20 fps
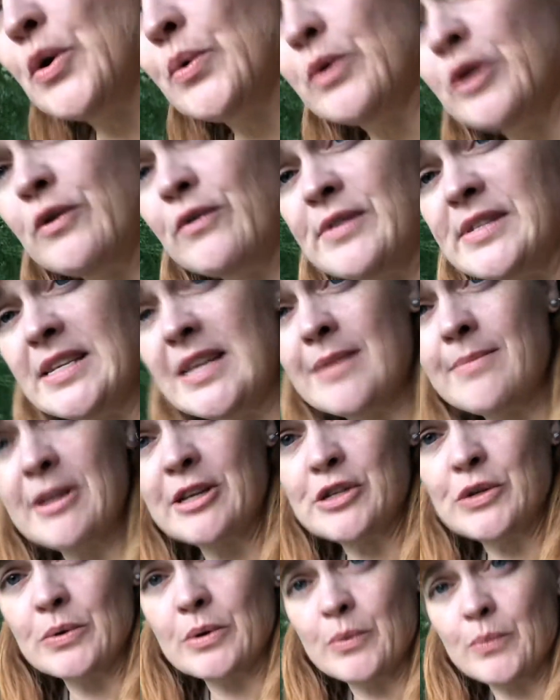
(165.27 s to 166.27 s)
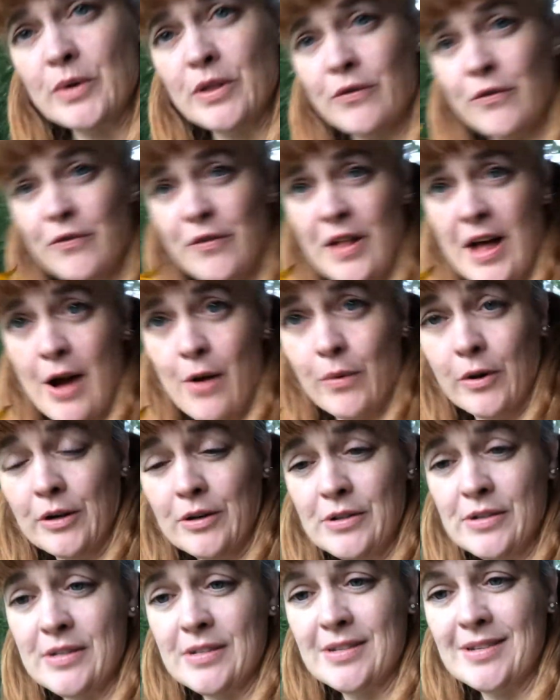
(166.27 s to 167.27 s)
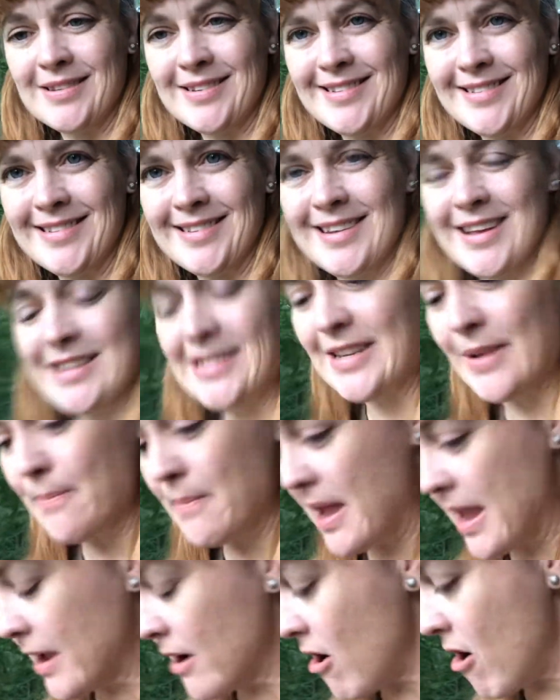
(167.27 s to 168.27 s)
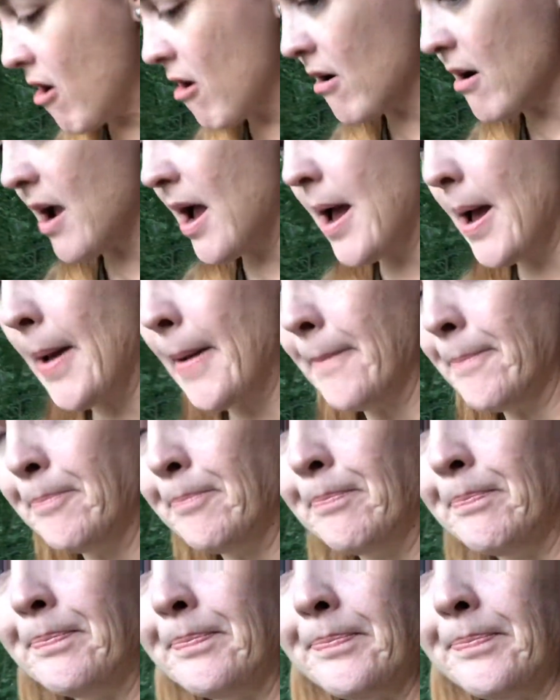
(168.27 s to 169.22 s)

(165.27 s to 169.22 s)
you've seen me do it with flowers to make our um,